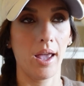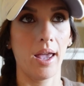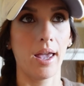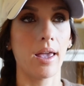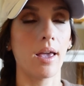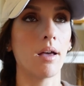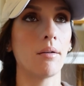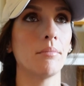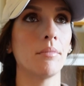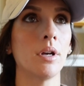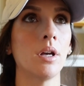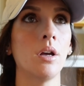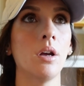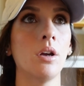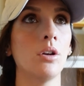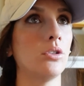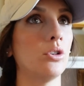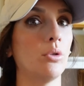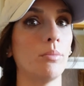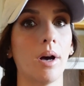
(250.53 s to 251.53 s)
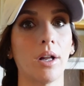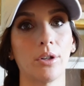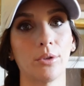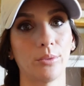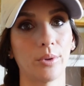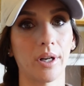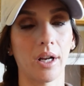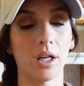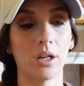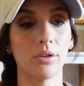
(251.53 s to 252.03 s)
a.m. no matter
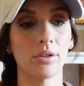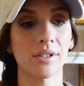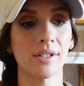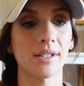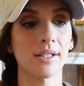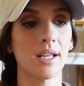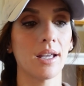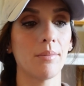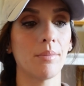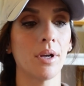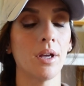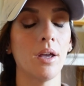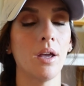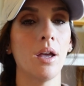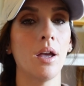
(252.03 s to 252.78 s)
when I go to sleep.